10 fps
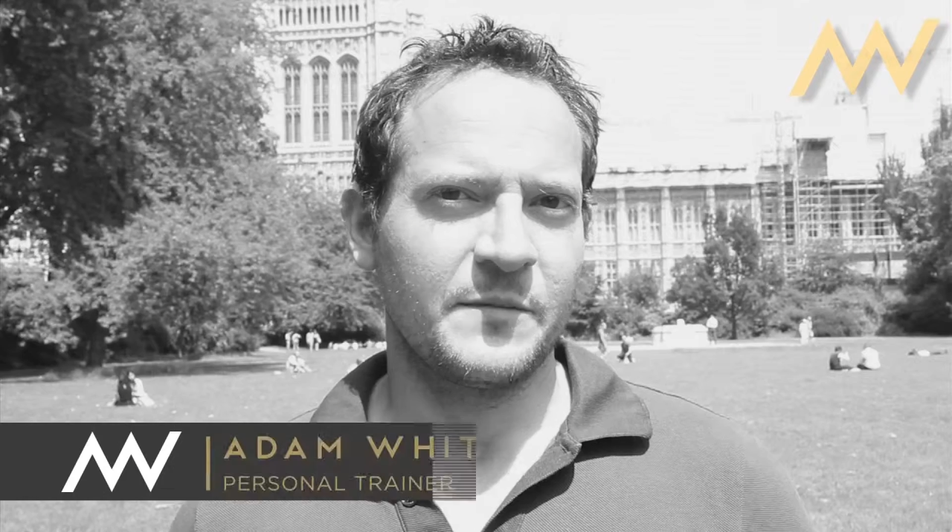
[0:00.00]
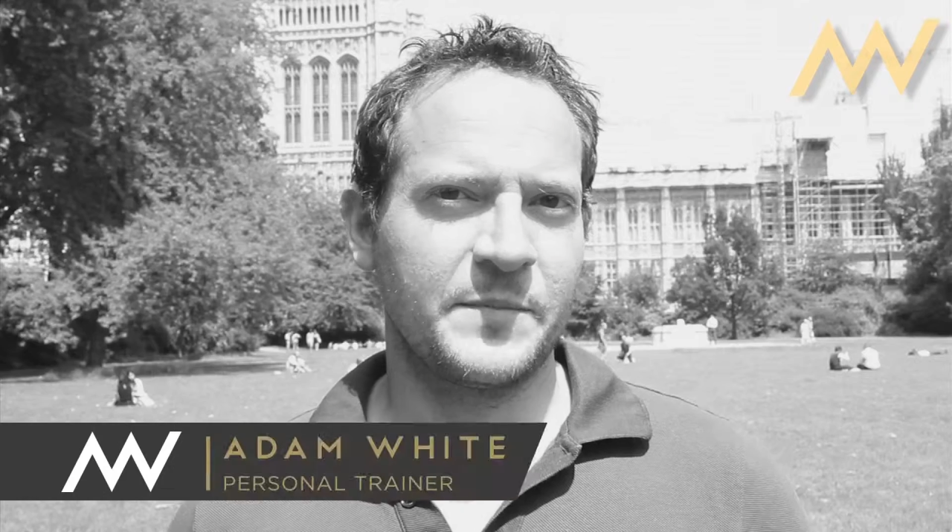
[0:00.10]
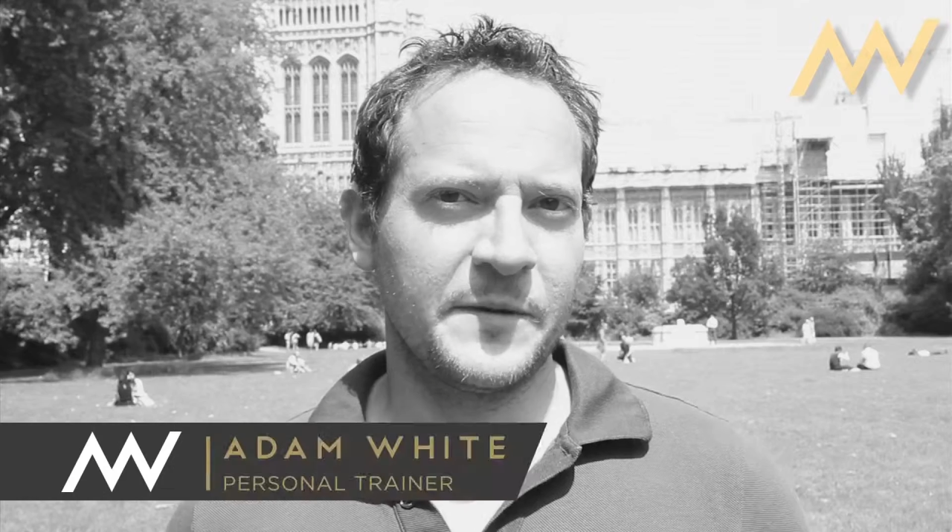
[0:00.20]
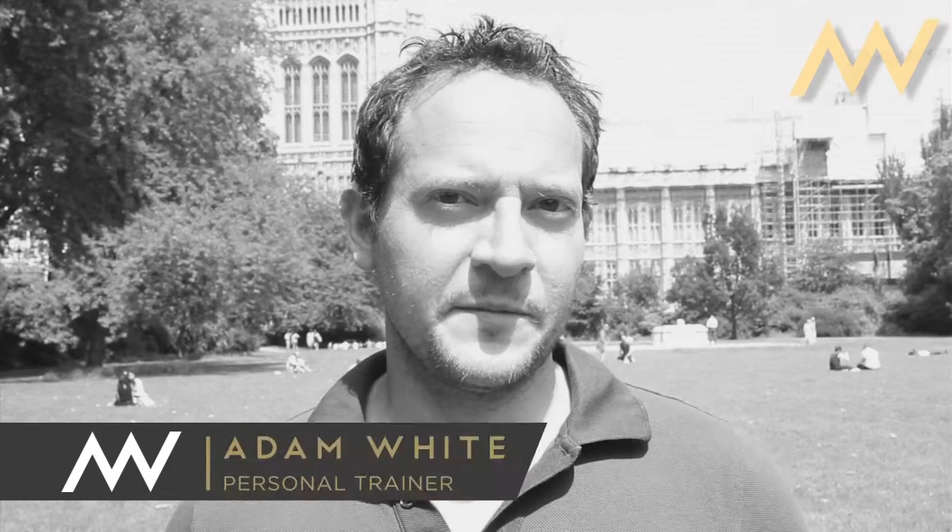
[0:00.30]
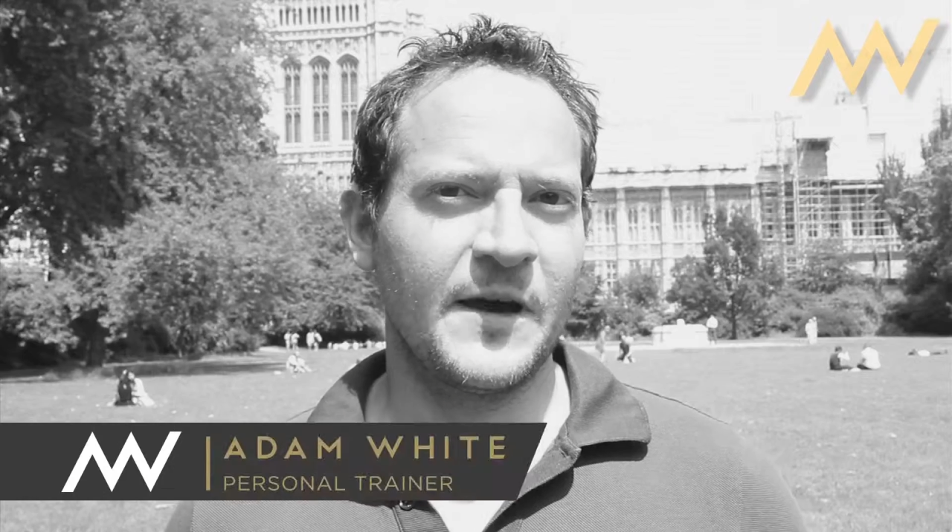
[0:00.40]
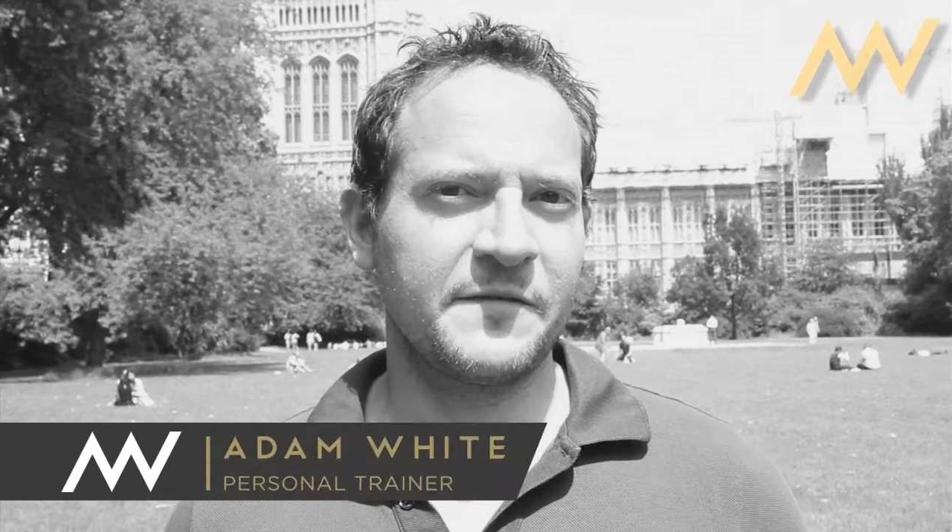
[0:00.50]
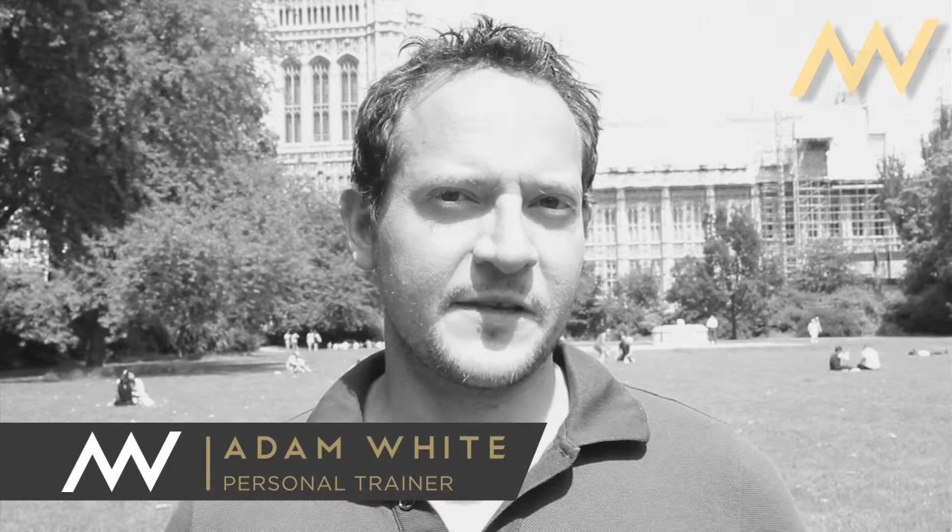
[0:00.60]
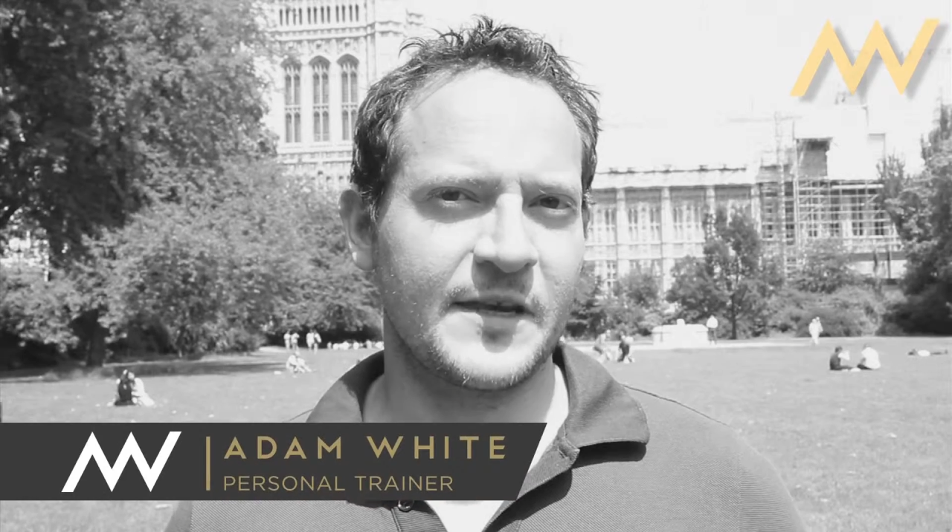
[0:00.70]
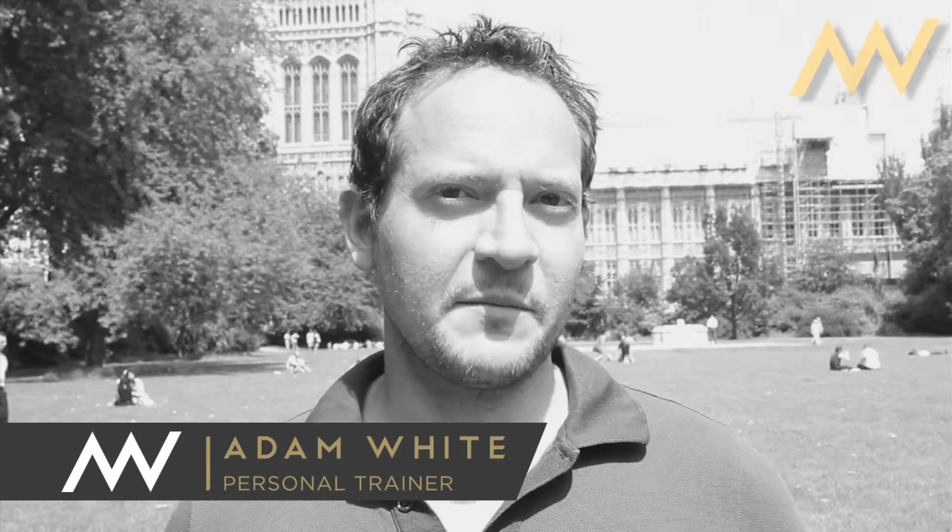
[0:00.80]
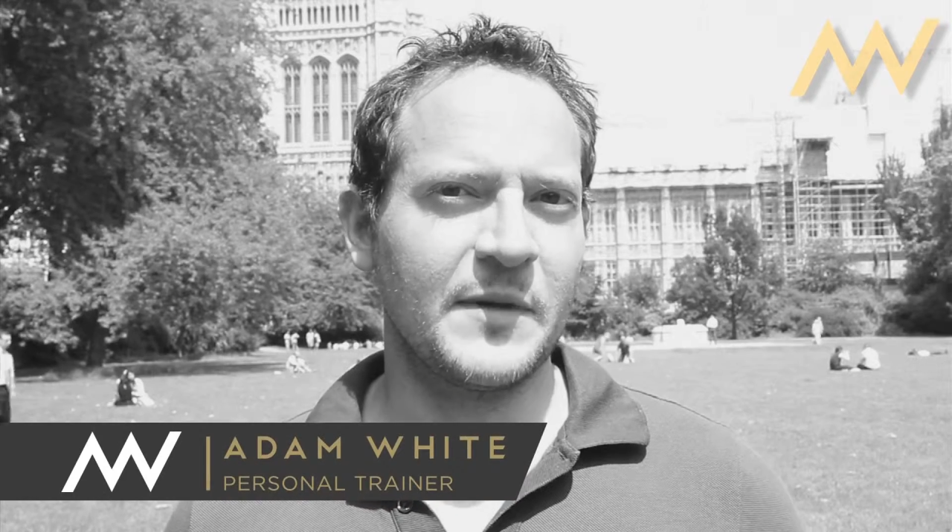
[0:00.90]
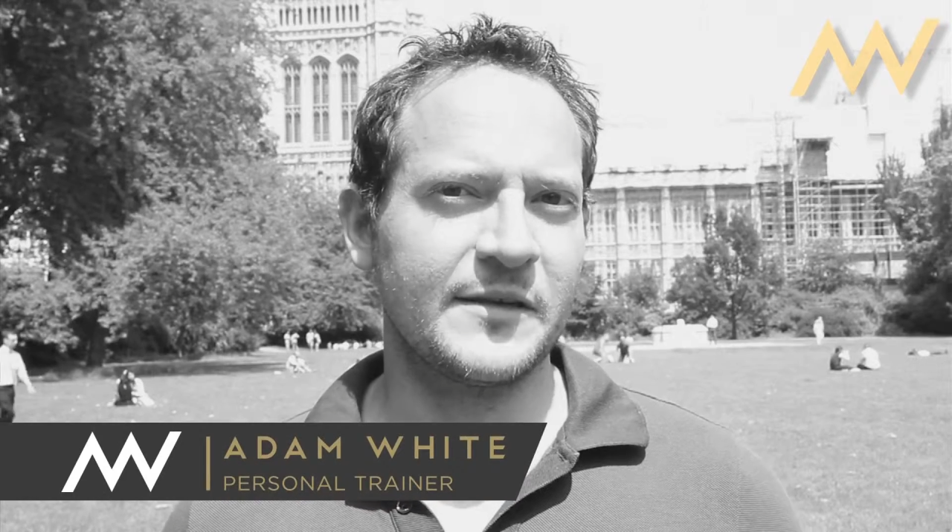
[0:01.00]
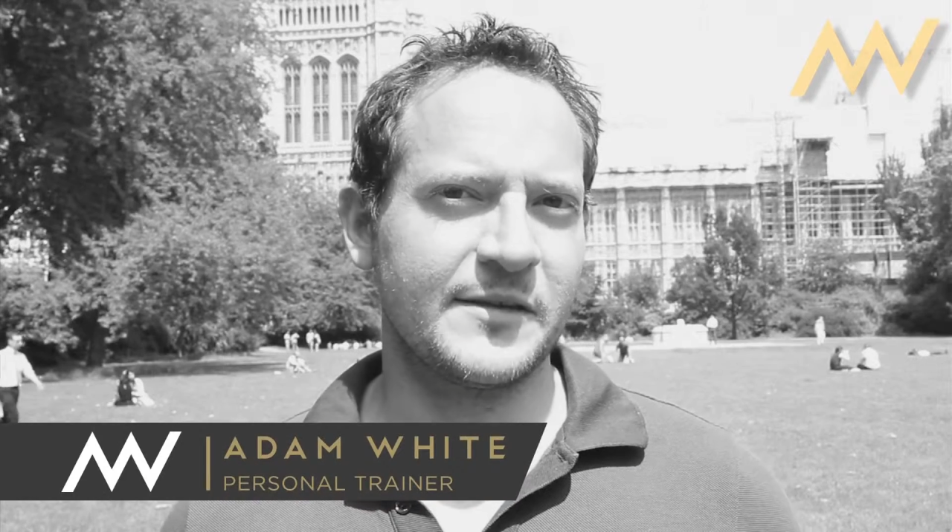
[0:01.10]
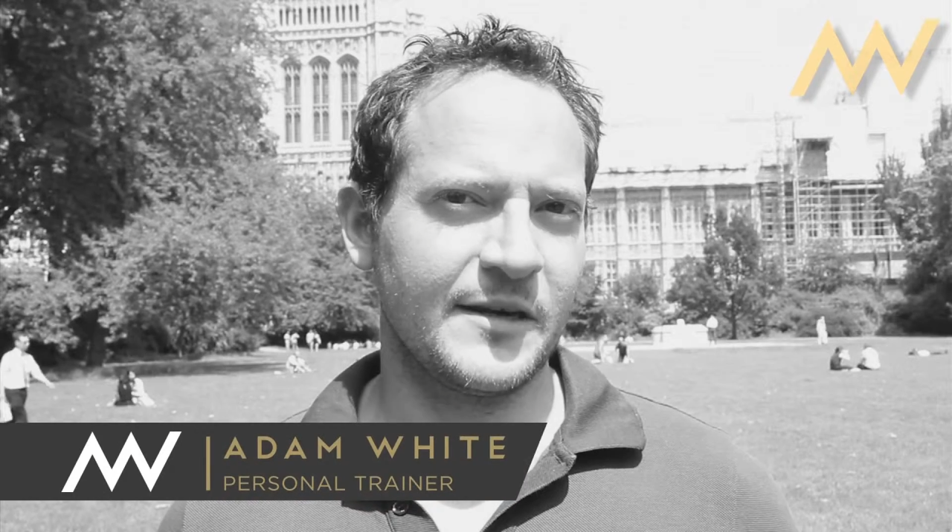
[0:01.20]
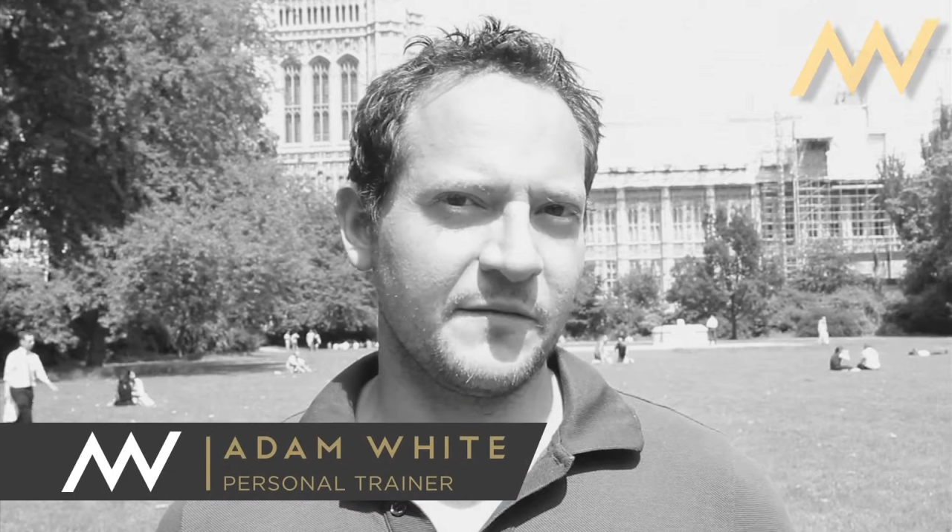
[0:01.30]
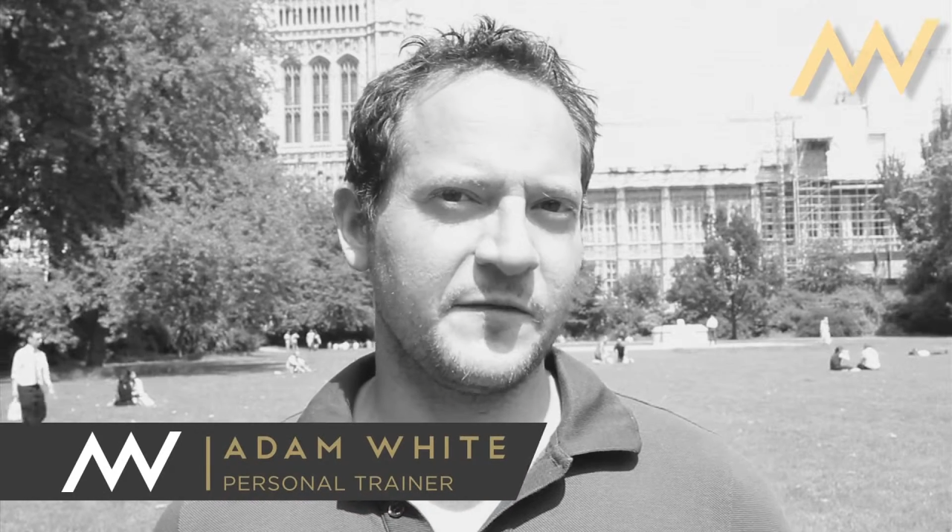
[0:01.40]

People have to get mentally and